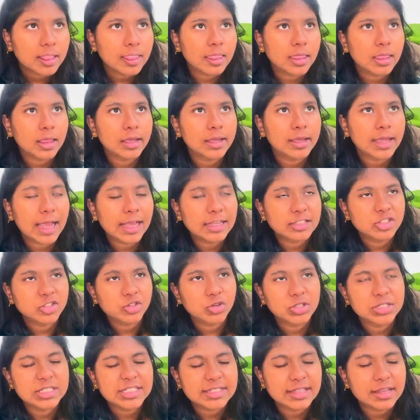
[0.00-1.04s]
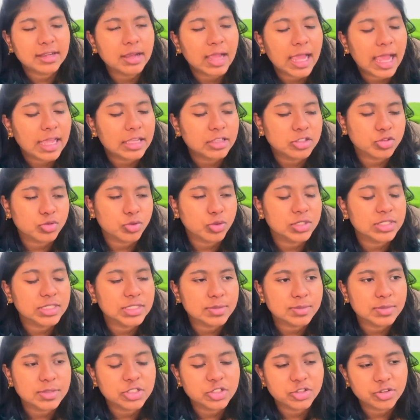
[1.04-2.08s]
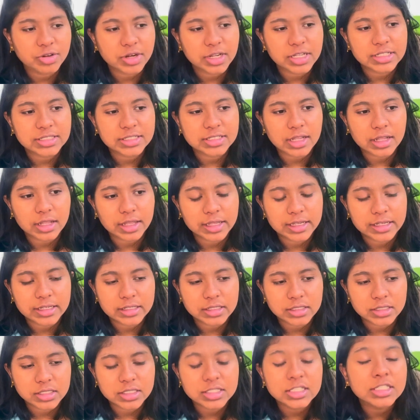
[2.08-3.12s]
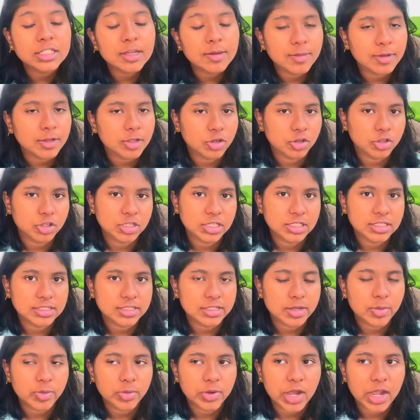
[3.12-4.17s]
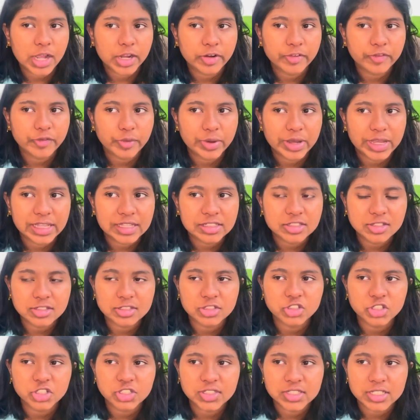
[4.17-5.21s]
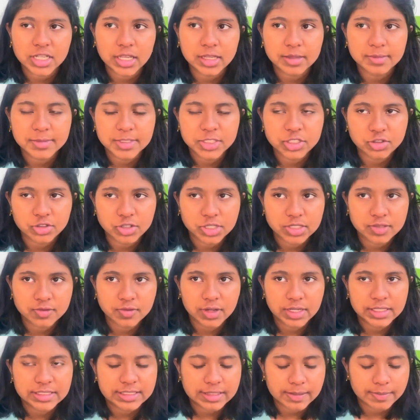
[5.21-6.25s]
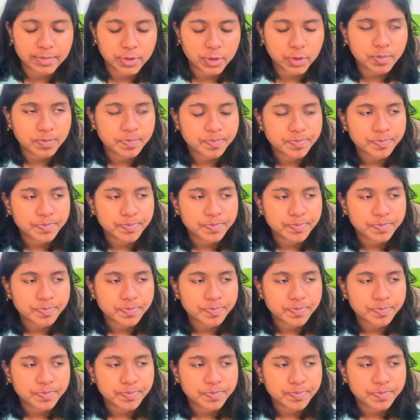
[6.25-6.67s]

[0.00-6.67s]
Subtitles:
like asteroids. Like asteroids and meteorites are like similar in some kind of way. So just say meteorites, for example.